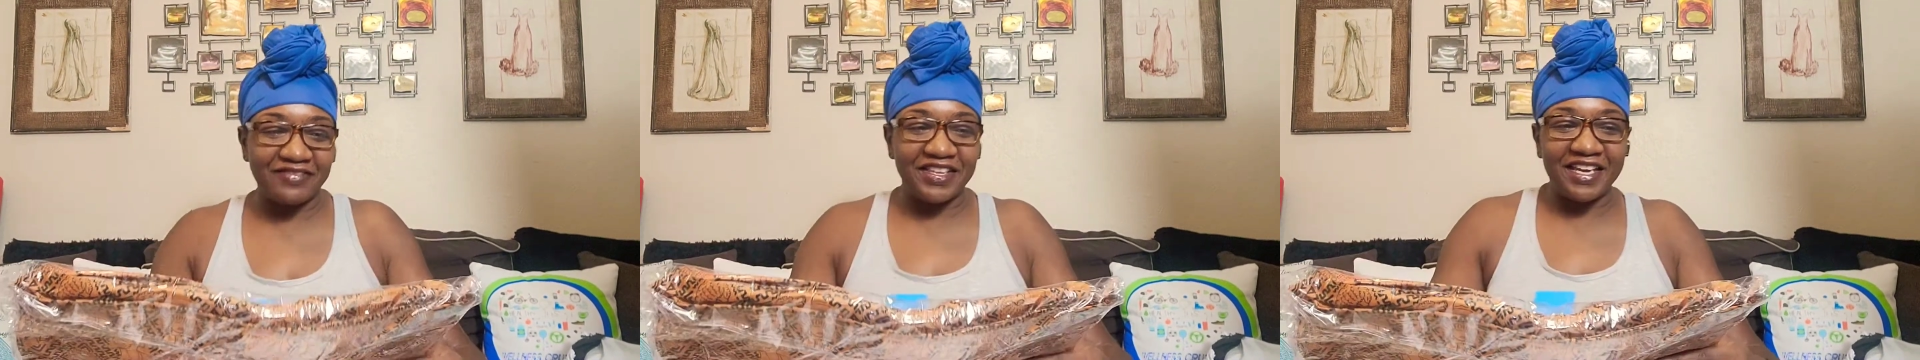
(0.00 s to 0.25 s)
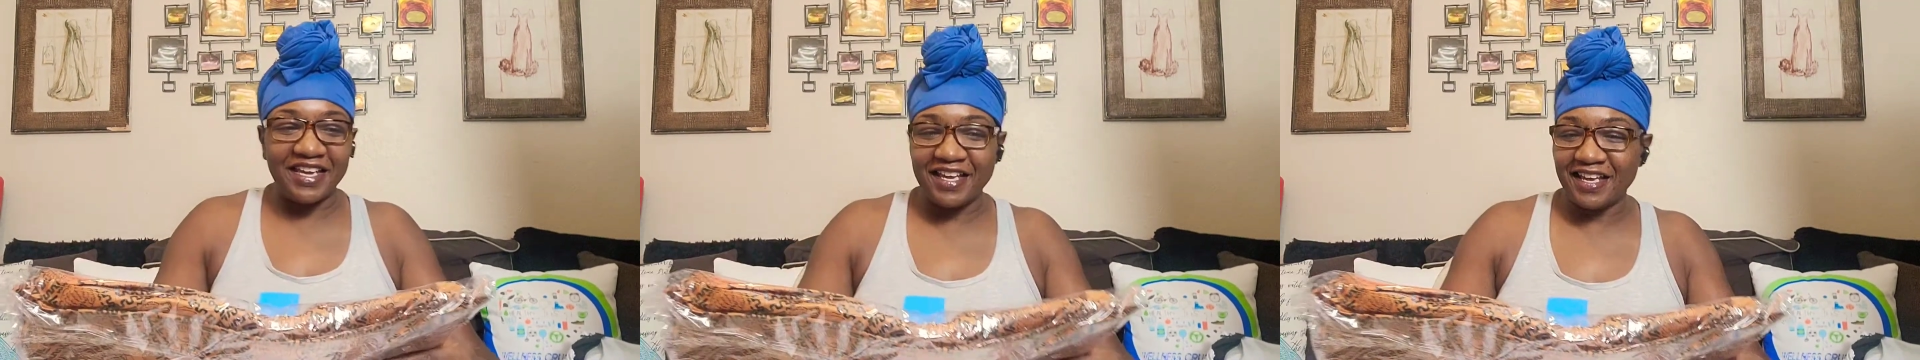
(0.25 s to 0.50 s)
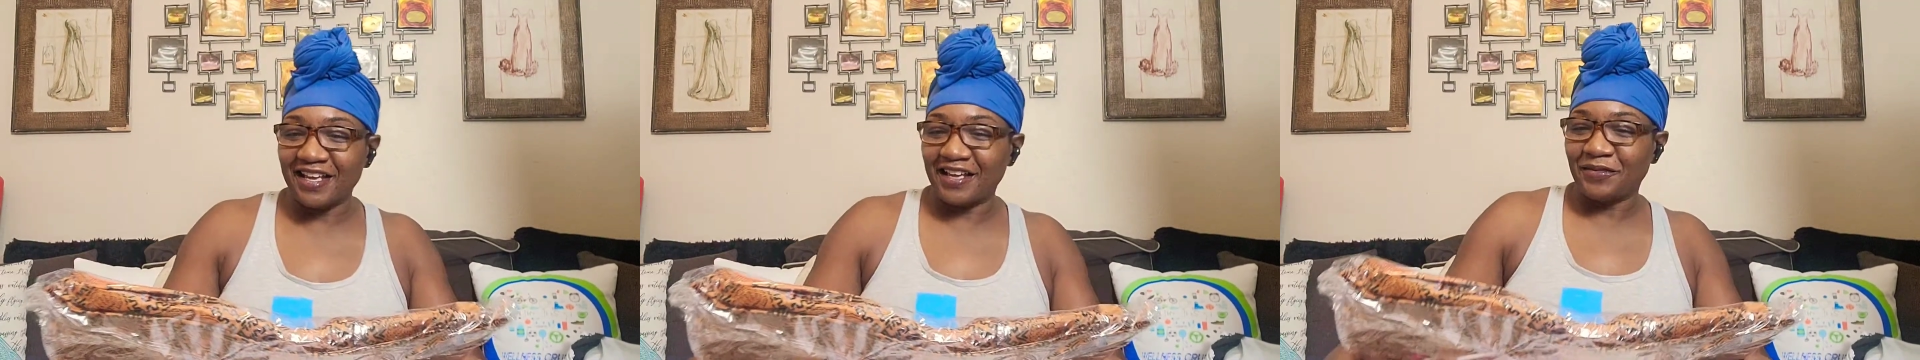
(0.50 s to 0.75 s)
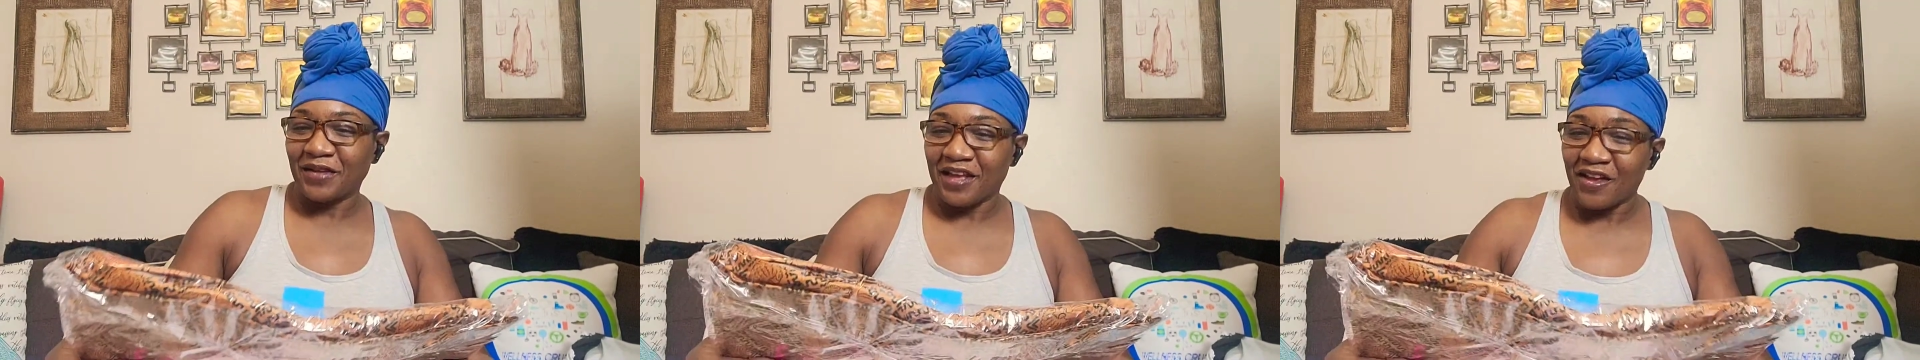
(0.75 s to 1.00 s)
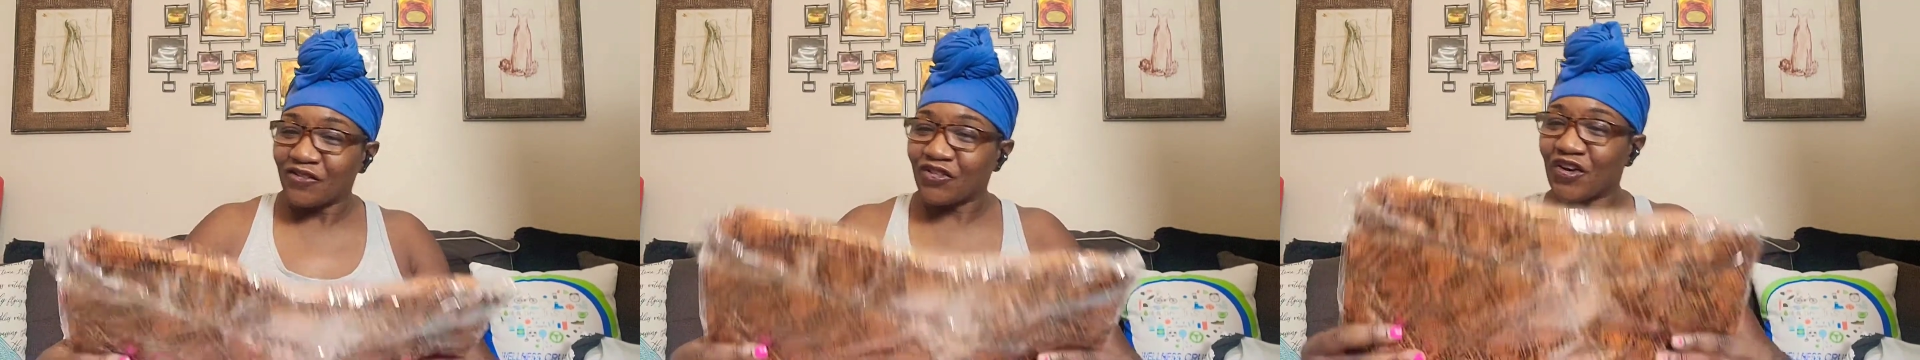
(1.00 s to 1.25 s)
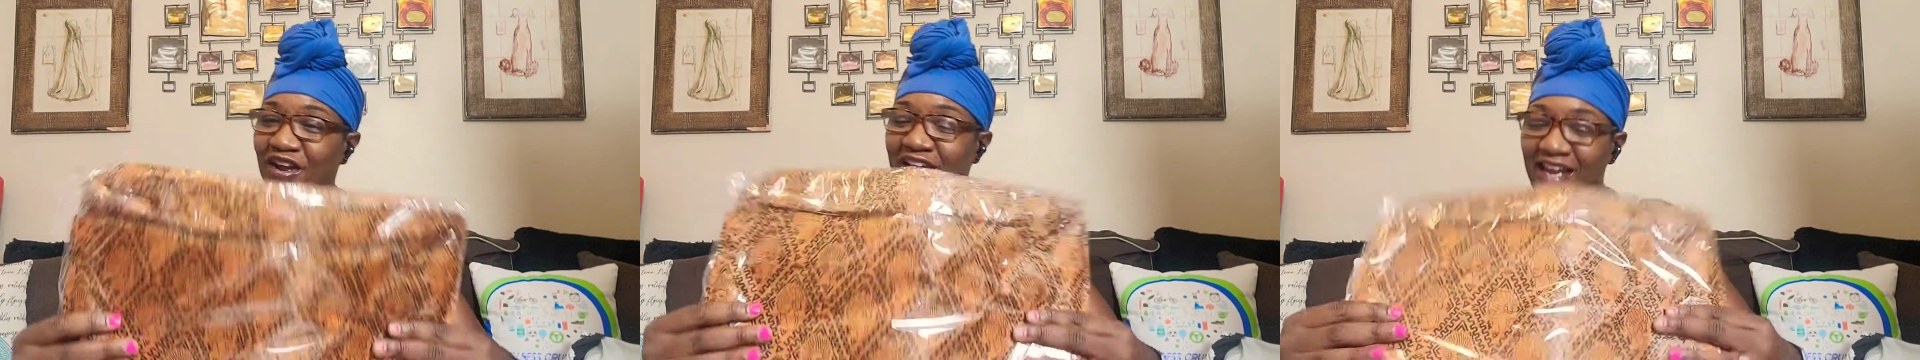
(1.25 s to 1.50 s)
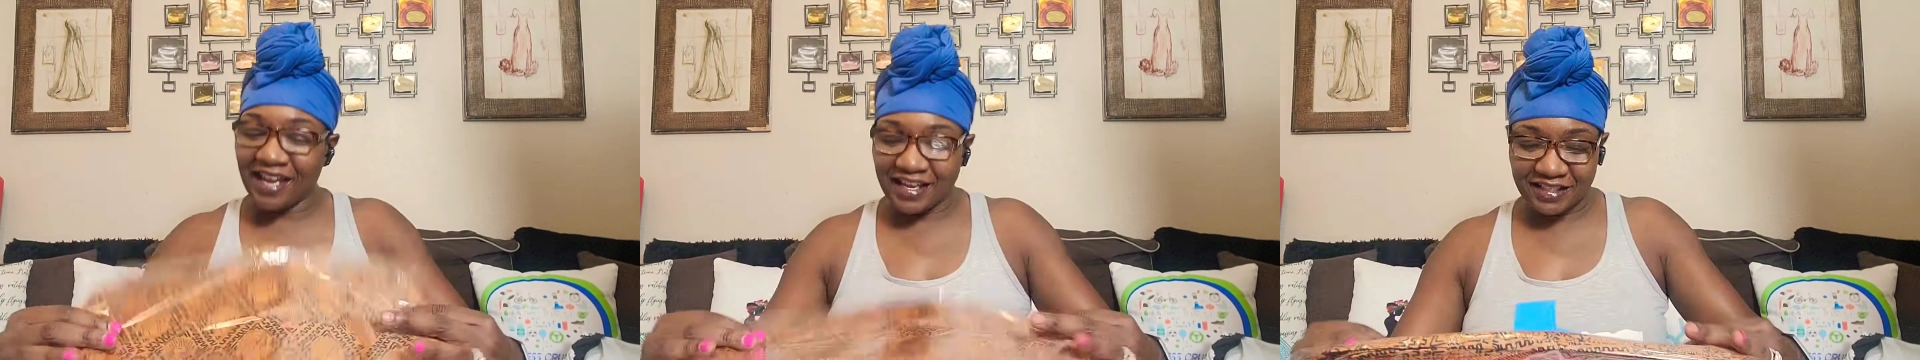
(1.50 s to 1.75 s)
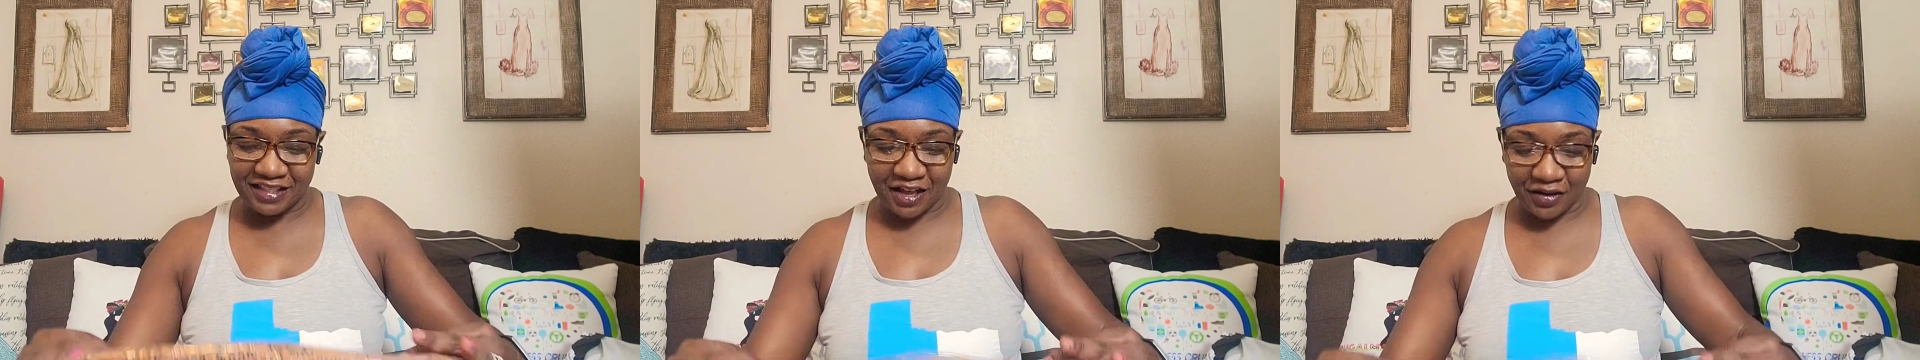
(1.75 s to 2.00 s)
them?
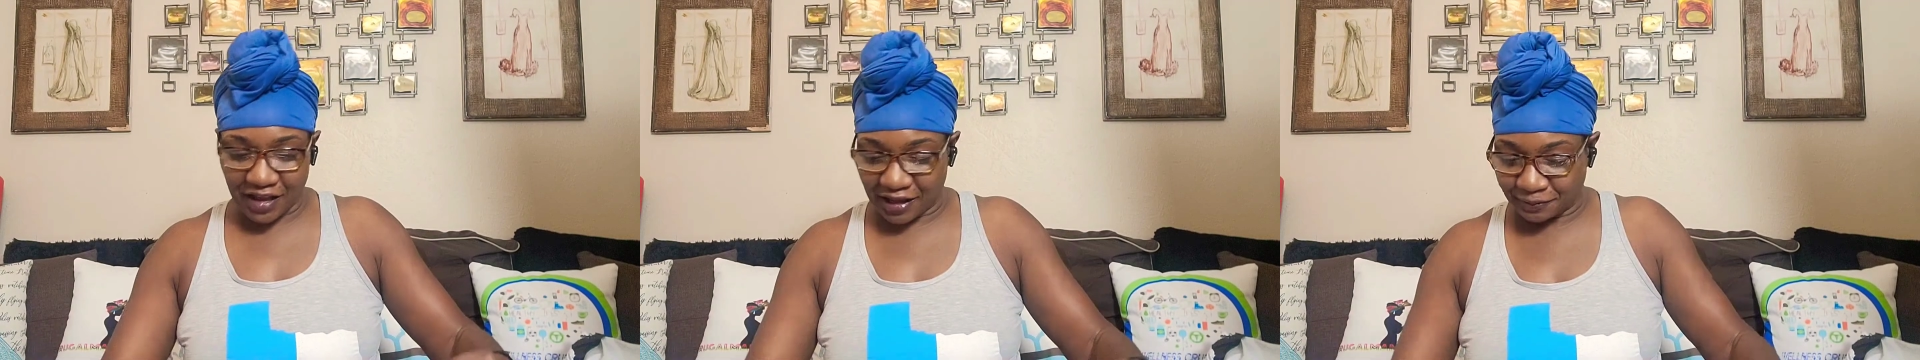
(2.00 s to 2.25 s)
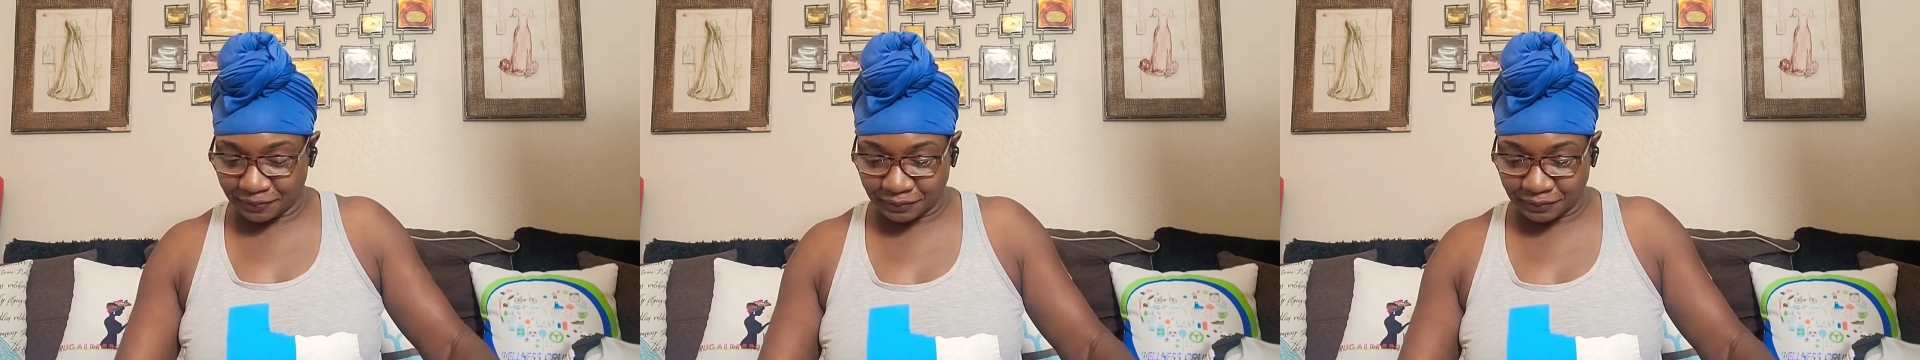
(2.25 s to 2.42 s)
friends. Okay.